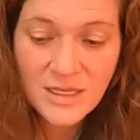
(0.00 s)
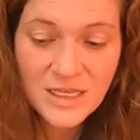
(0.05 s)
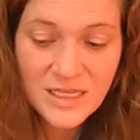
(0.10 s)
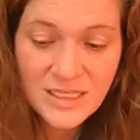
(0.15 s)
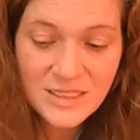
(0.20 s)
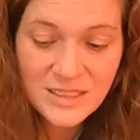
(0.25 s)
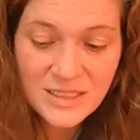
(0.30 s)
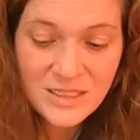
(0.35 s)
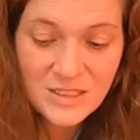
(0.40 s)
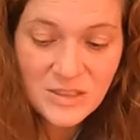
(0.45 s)

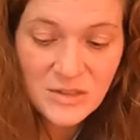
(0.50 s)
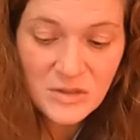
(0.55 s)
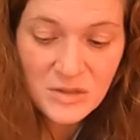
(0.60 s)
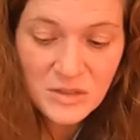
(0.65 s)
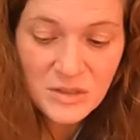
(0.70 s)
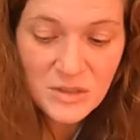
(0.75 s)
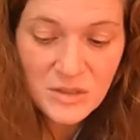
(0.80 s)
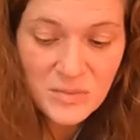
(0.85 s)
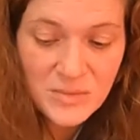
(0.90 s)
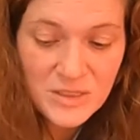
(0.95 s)
It's still a
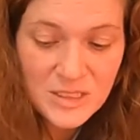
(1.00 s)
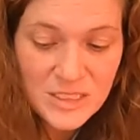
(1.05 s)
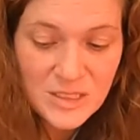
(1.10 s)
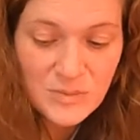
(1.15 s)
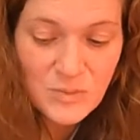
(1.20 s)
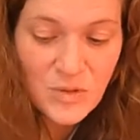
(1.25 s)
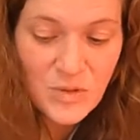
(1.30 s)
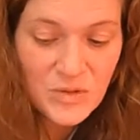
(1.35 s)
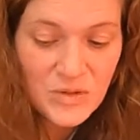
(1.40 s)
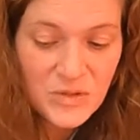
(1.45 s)
little bit
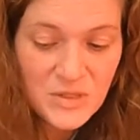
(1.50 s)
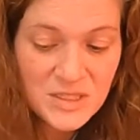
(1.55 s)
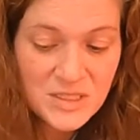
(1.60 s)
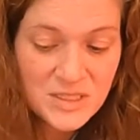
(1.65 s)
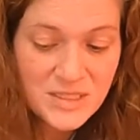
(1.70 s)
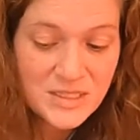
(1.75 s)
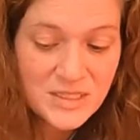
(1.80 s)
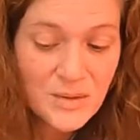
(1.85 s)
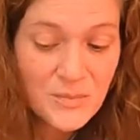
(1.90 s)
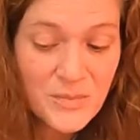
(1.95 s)
smaller than
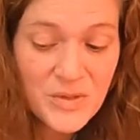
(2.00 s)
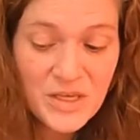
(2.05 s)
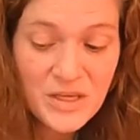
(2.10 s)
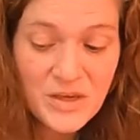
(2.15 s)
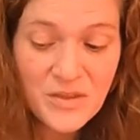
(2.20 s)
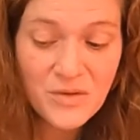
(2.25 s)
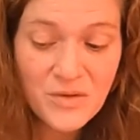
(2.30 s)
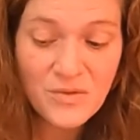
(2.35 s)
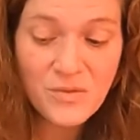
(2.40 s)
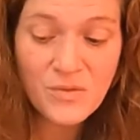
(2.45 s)
some of the
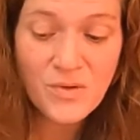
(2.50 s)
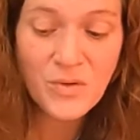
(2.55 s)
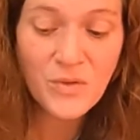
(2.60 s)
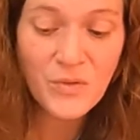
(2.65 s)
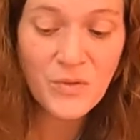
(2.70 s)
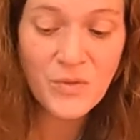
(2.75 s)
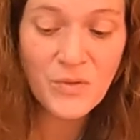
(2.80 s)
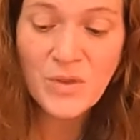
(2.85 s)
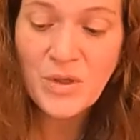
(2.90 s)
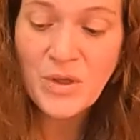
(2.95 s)
other
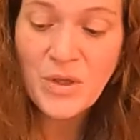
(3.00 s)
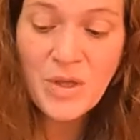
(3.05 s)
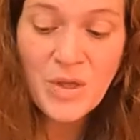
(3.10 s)
growth,